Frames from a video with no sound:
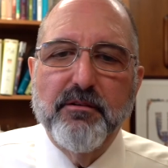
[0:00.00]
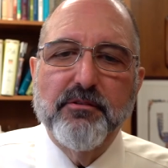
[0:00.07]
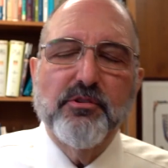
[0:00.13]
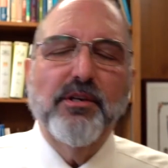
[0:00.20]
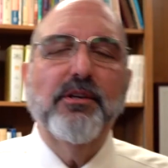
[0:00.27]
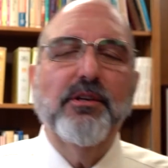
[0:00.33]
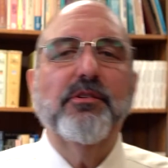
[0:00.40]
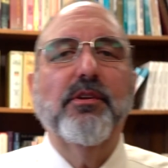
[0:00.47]

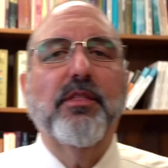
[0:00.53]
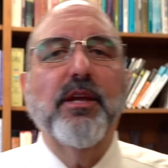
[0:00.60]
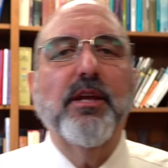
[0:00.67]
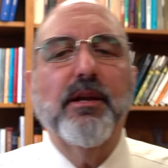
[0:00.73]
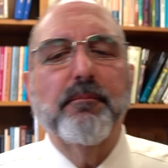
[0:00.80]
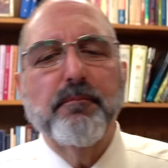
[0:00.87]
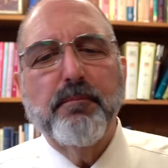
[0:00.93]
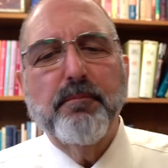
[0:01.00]
So here's the thing.
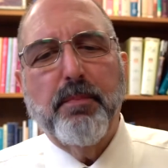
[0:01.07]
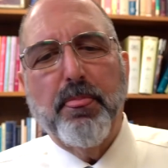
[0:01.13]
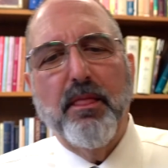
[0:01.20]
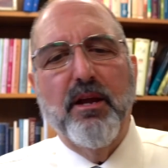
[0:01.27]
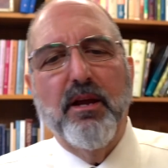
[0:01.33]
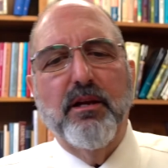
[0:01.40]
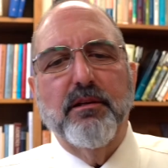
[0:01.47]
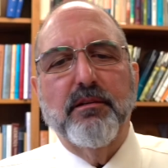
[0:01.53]

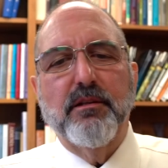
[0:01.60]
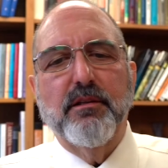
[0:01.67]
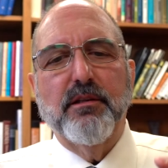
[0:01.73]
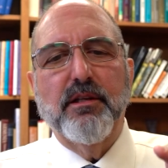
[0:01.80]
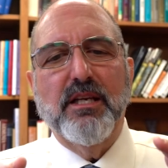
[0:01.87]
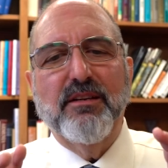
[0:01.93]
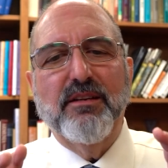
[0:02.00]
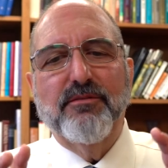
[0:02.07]

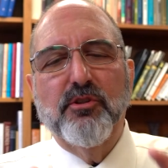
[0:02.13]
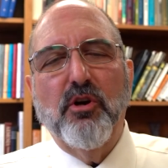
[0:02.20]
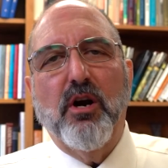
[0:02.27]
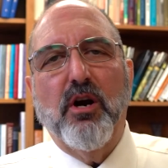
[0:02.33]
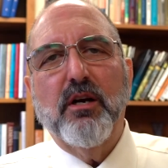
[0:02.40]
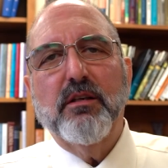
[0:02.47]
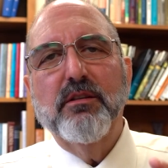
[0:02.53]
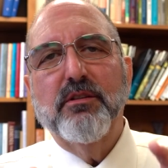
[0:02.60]
If
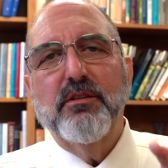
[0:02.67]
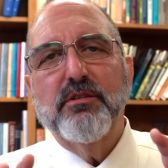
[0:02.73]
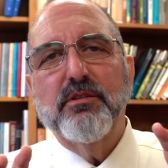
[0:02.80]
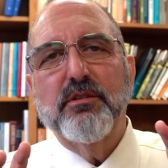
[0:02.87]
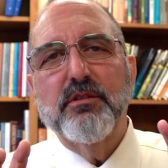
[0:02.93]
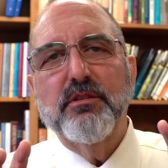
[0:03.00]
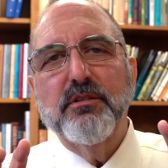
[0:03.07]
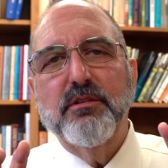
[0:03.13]

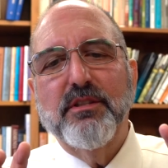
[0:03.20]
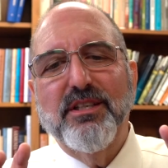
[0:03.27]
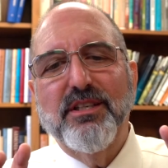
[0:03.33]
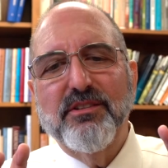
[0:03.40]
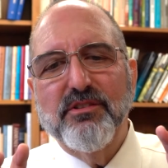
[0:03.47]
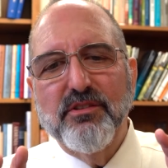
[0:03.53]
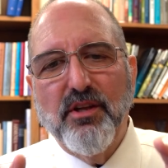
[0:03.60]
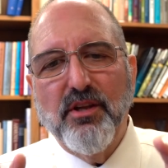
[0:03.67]
darkness
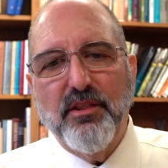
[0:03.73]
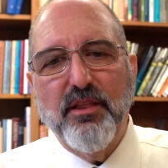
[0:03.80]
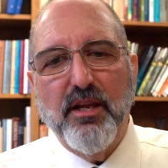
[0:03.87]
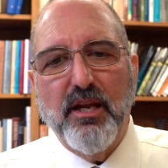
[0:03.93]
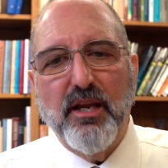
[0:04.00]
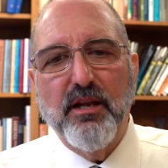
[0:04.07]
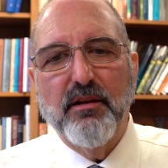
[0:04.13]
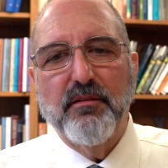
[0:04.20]
is
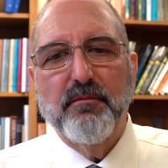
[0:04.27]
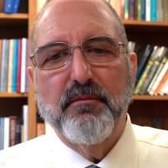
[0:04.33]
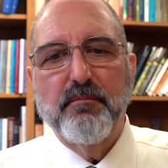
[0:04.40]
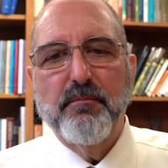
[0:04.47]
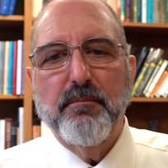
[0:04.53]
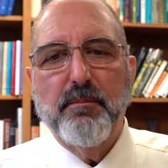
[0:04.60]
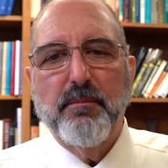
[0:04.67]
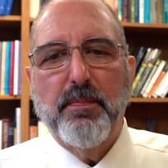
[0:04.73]
nothing,
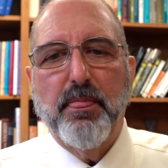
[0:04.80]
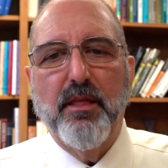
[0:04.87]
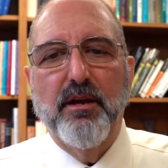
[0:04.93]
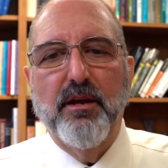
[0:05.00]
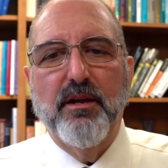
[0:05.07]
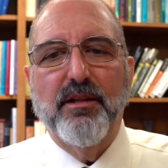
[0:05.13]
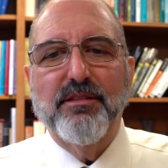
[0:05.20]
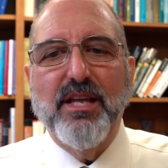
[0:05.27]

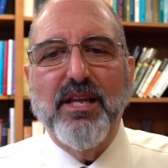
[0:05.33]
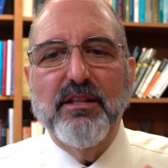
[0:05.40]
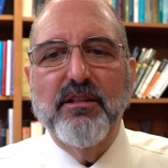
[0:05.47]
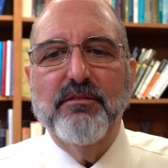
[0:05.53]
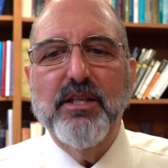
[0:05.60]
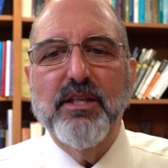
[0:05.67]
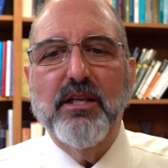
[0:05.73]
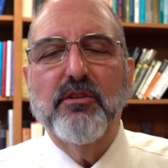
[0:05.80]
then
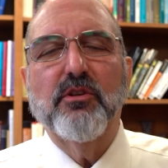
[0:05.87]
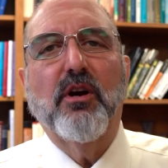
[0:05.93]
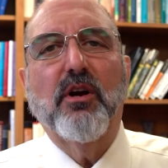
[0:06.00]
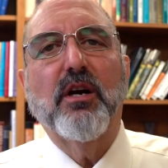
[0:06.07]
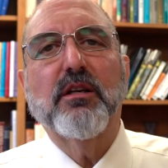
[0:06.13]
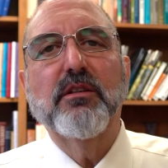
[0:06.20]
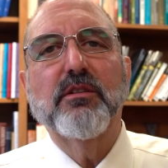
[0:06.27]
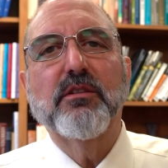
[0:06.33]
living in
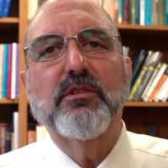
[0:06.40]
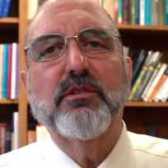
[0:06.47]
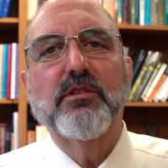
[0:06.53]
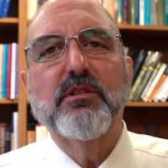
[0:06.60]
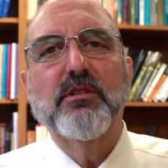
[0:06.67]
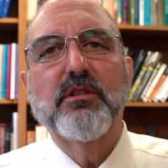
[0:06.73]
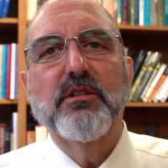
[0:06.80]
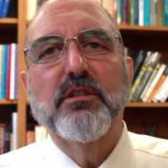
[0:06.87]

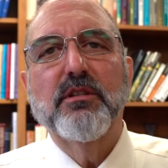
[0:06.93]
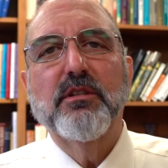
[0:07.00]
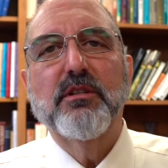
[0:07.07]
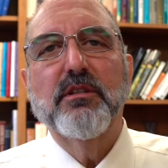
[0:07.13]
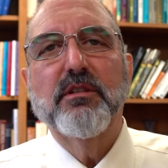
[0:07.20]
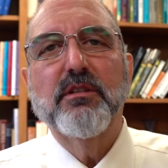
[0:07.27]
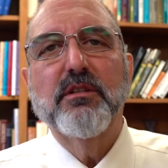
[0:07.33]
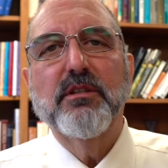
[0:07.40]
darkness
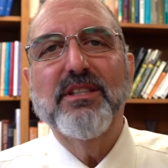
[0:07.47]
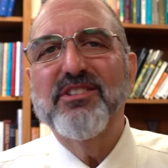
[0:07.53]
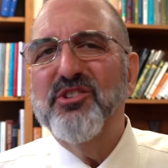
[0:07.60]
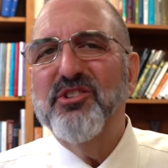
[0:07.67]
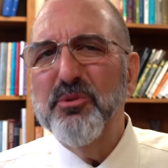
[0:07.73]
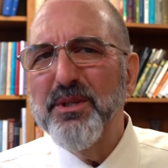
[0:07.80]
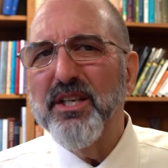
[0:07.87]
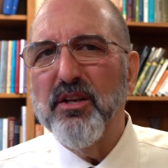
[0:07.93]
is
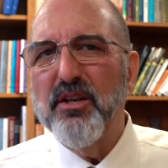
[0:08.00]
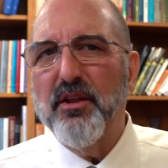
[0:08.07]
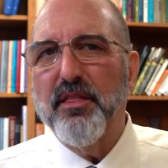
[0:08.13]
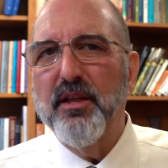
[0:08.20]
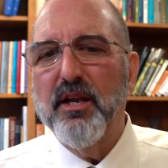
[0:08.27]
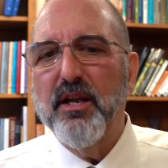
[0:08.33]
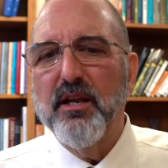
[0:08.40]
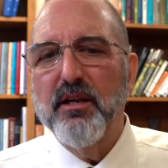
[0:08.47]
doing
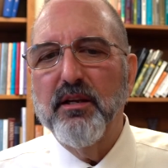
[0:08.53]
nothing.